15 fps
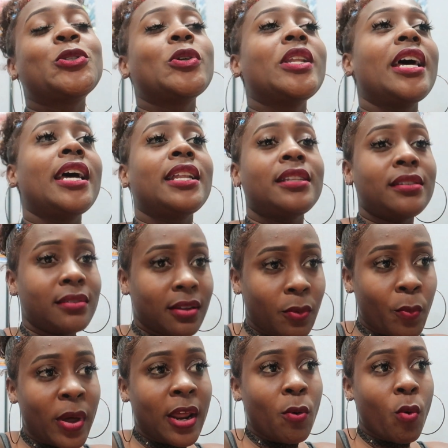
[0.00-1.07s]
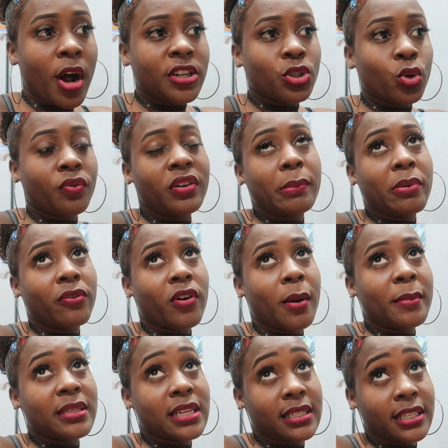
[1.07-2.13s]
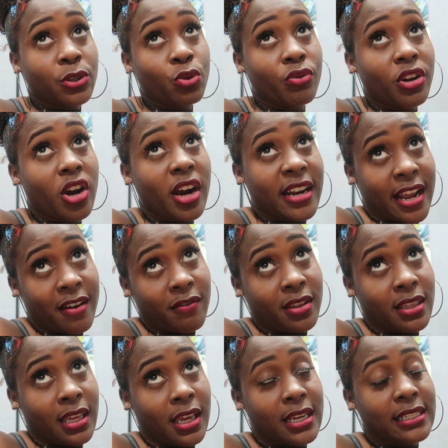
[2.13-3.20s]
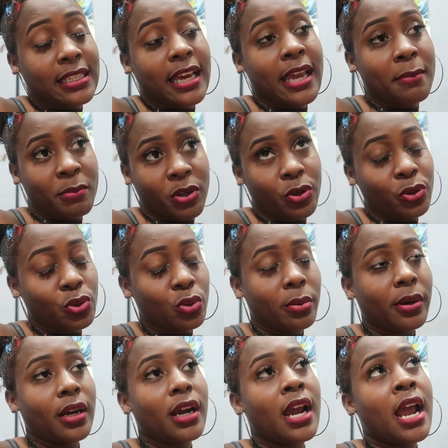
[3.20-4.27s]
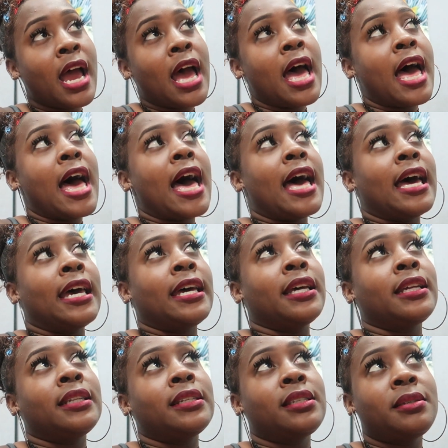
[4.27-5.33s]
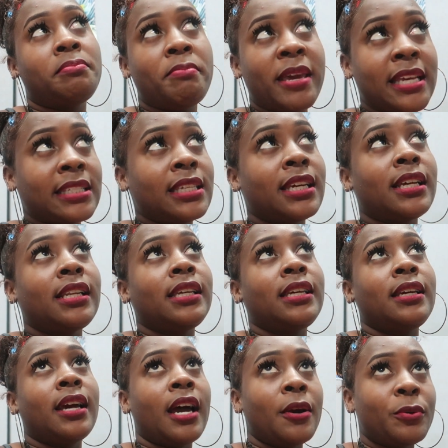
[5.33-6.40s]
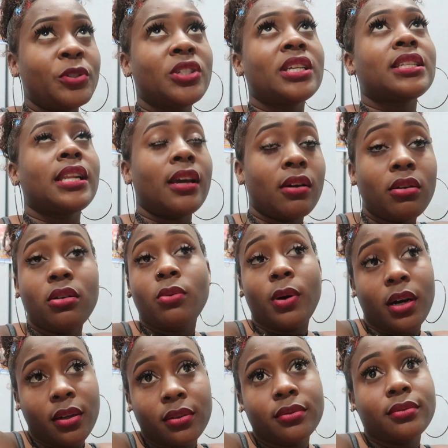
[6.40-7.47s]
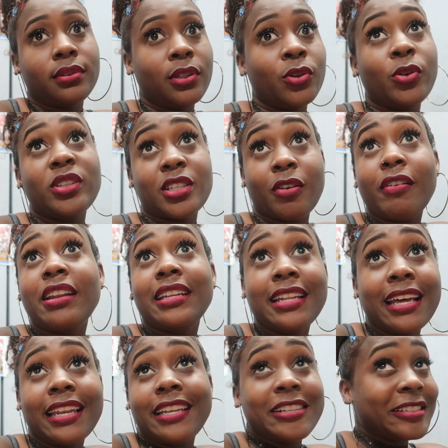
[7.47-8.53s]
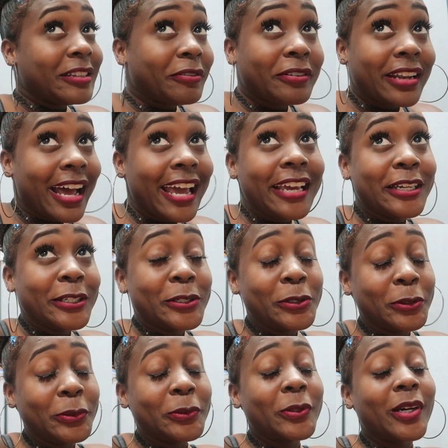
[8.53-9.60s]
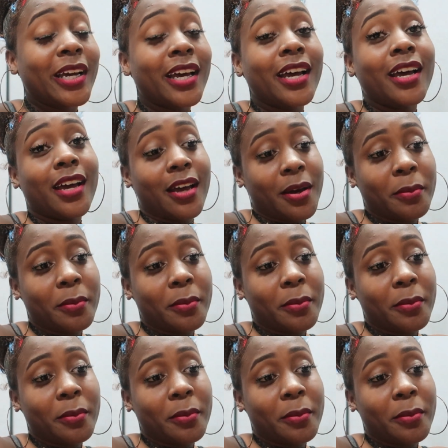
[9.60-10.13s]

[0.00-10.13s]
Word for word: So then when I watched over the performance, because I do record everything, because I am a YouTuber, mm -hmm. and basically I was just like, oh well, you know, it's already done. There's nothing that I could do, mm-hmm.